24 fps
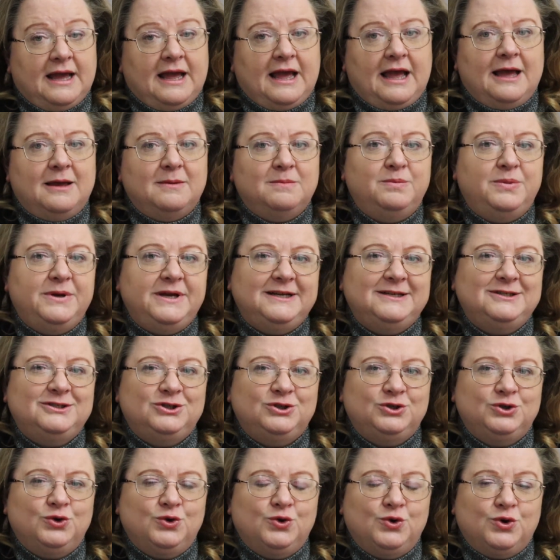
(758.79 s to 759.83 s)
and be
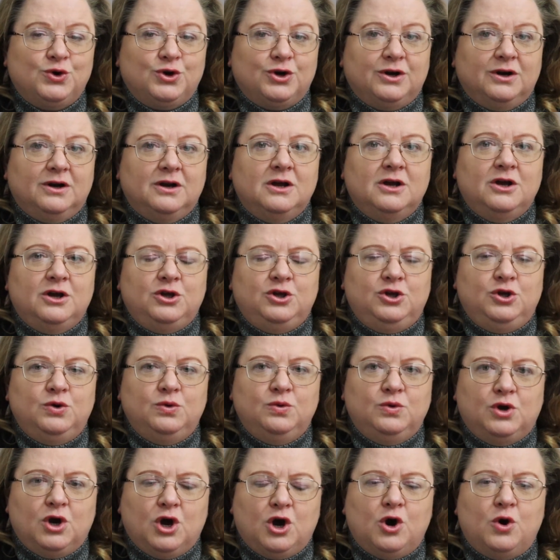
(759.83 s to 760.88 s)
sure
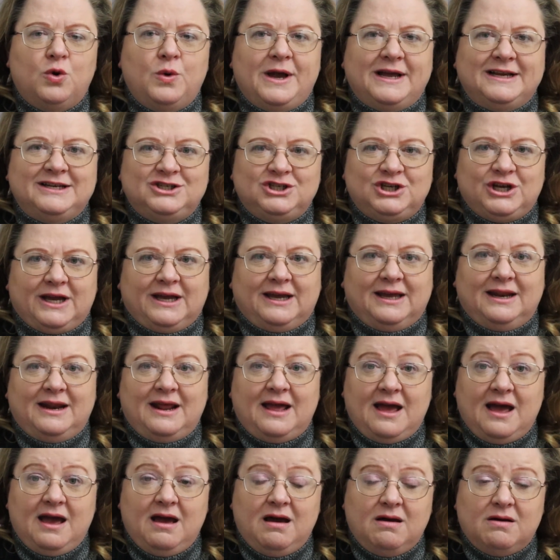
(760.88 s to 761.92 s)
you go and check it
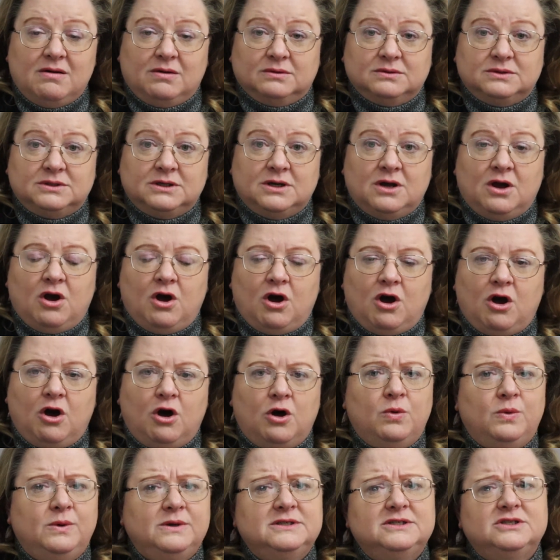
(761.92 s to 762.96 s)
out.
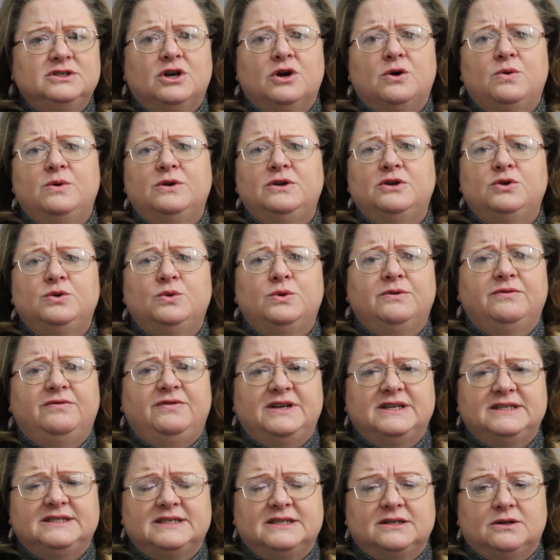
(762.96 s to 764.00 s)
Always go and do a
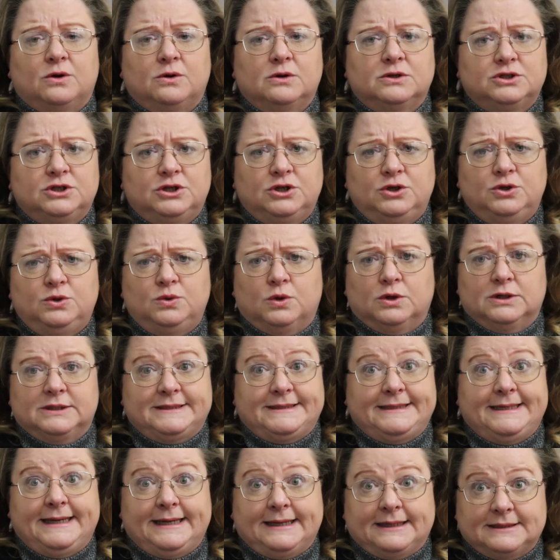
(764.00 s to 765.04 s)
visit, or two, or
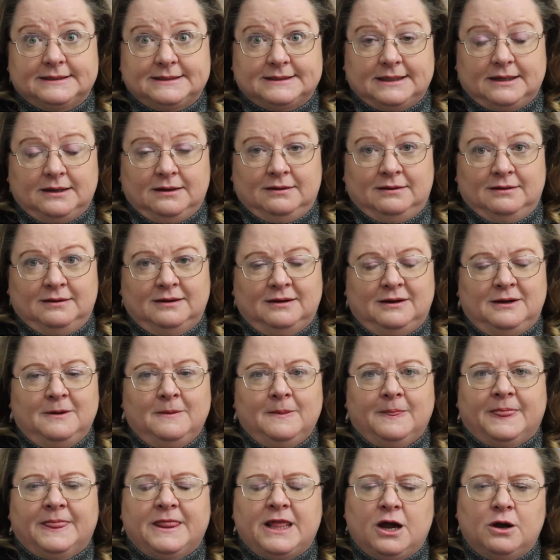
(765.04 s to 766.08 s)
six.
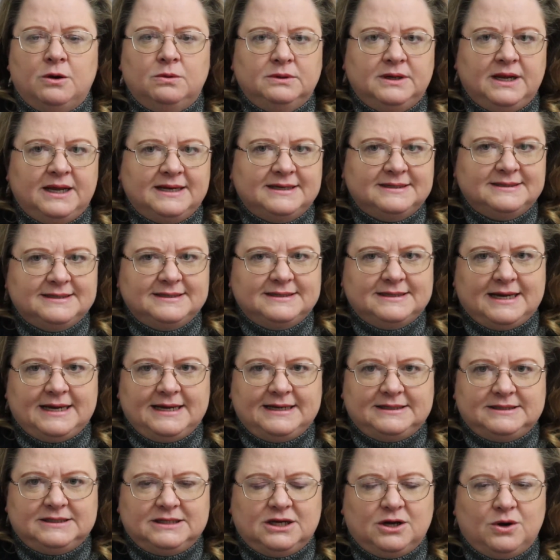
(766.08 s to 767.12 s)
Don't
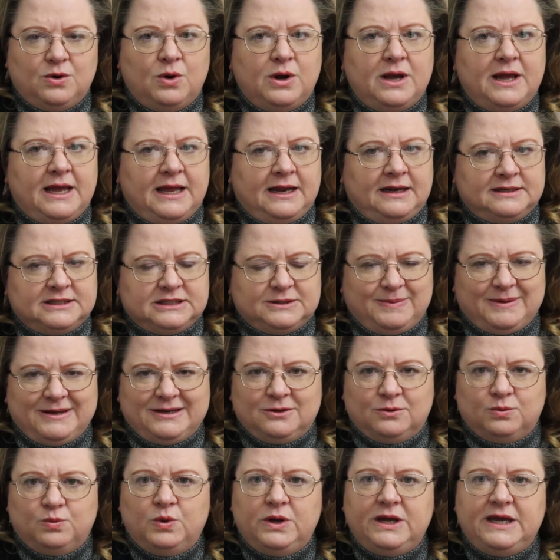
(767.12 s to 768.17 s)
hesitate to go and
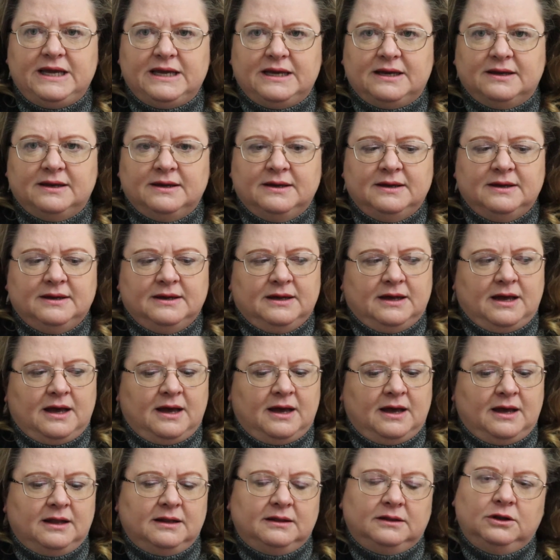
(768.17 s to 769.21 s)
spend a week.
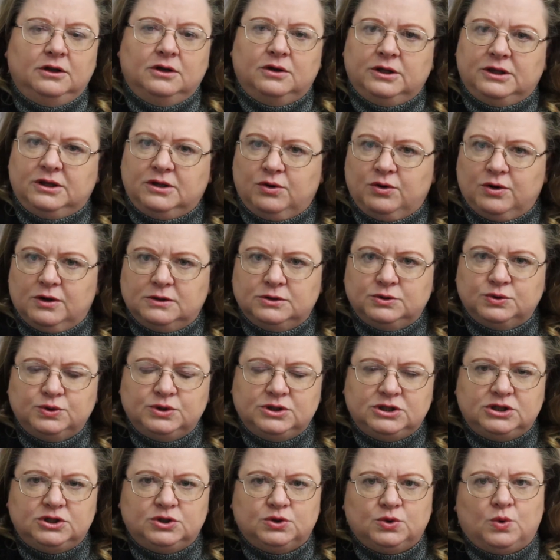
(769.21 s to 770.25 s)
Uh, look at the grocery
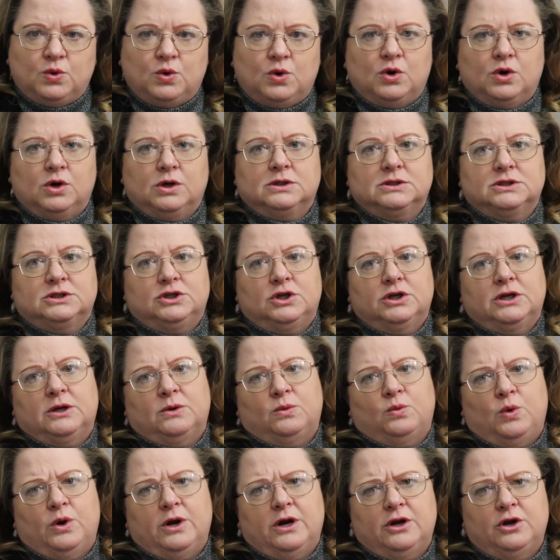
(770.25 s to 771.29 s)
stores, look
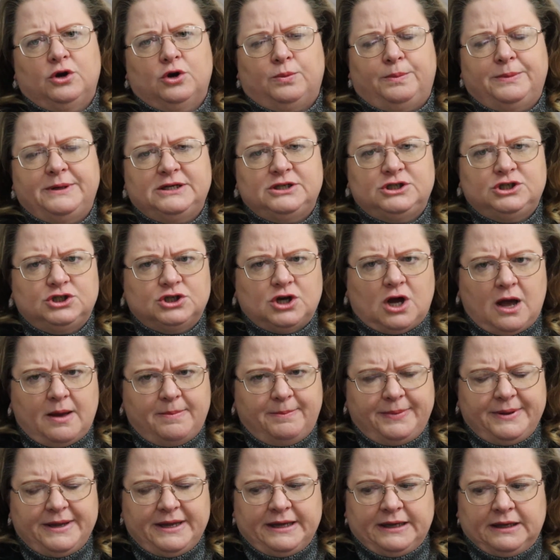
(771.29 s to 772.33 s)
at where you'll be
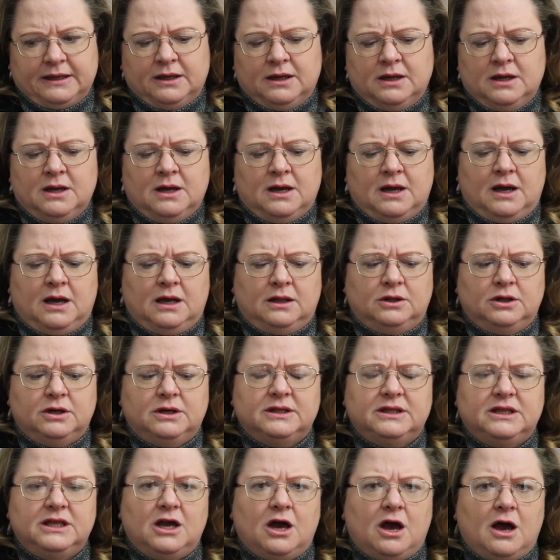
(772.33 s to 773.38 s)
shopping, uh, look
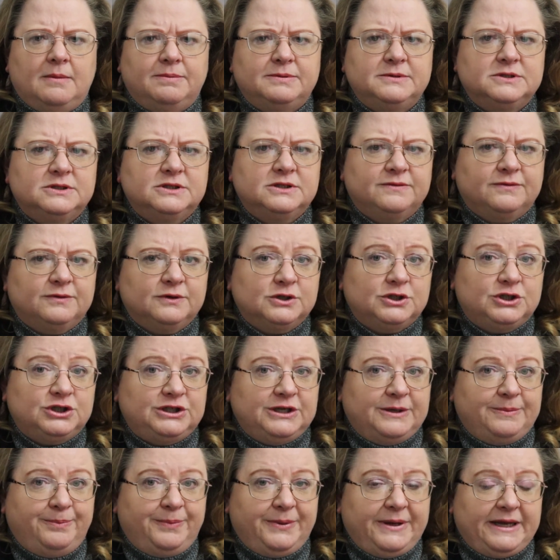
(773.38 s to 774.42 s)
at the options for
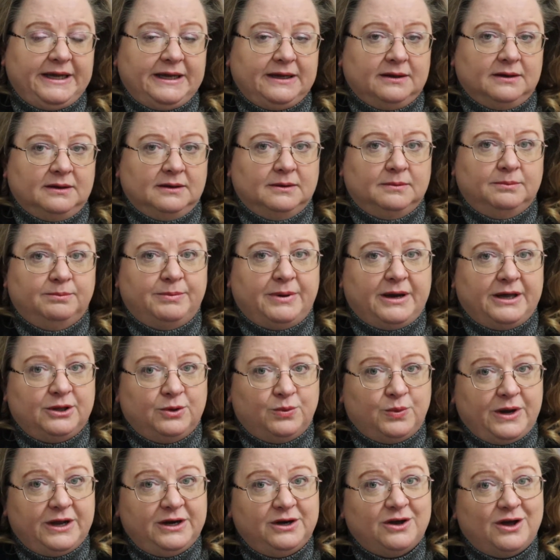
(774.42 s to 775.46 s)
shipping. By the
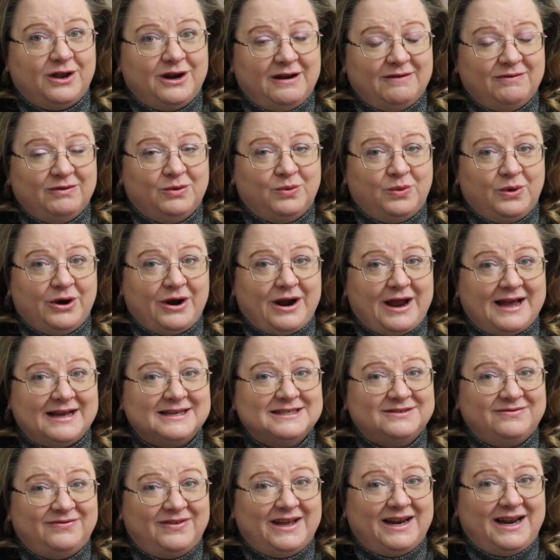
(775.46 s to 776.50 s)
way, not everywhere
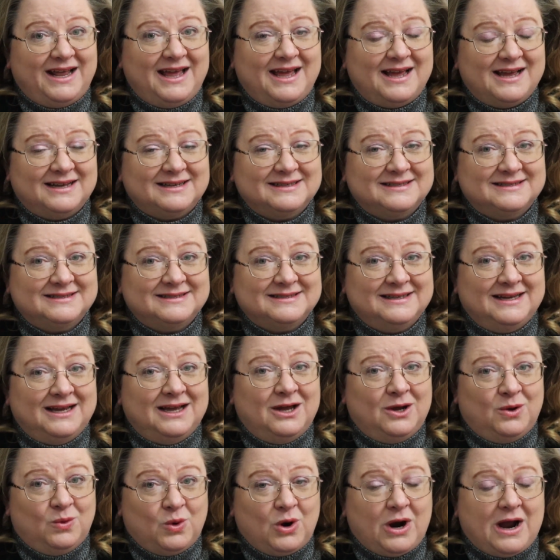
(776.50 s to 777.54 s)
has FedEx.
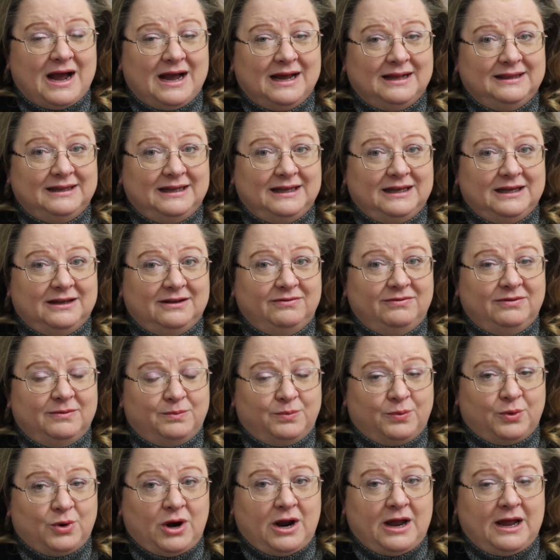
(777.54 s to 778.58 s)
Where I
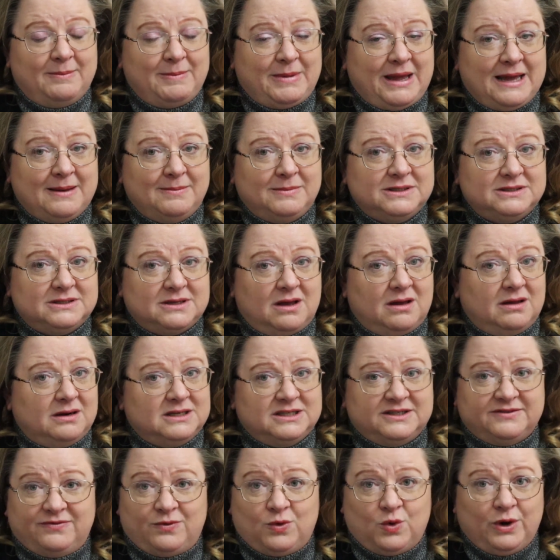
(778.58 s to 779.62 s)
live, Prime Amazon
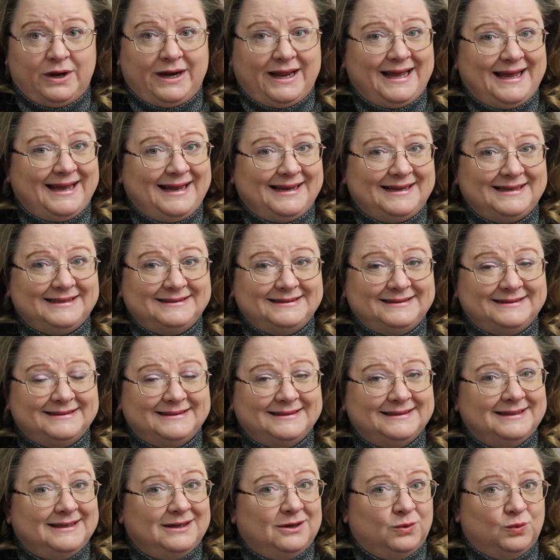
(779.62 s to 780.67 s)
is four days.
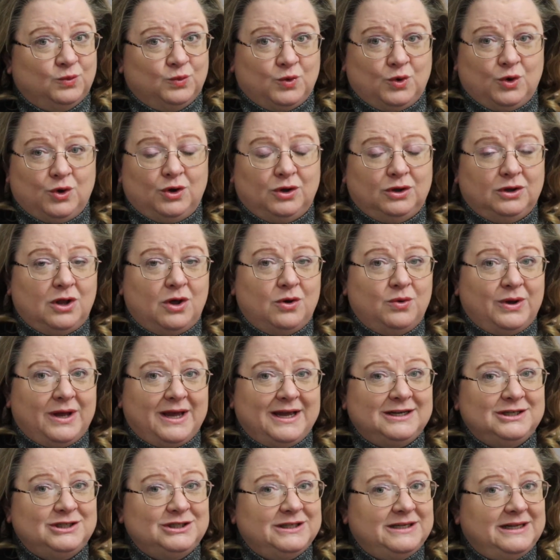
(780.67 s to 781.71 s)
Rural
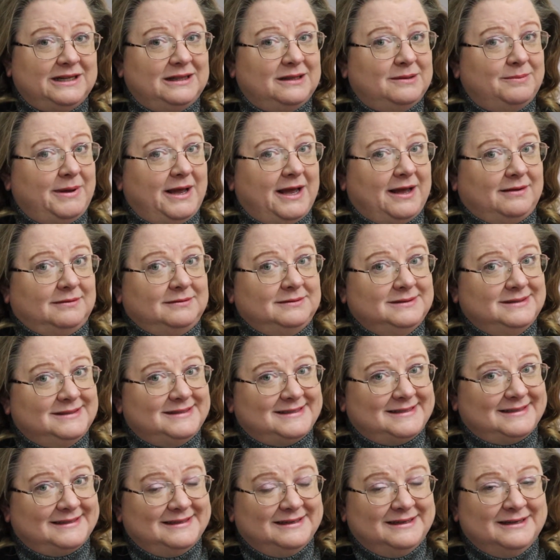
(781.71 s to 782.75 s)
location in the
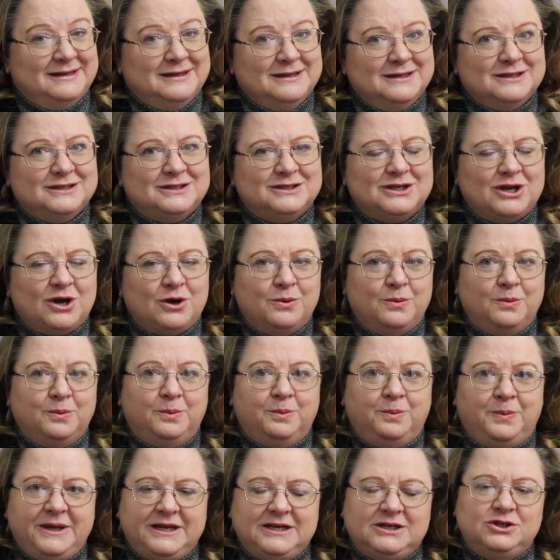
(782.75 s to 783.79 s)
mountains. So
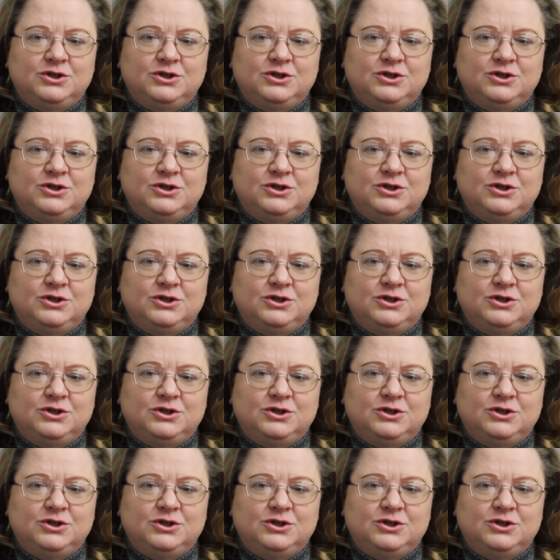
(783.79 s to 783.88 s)
be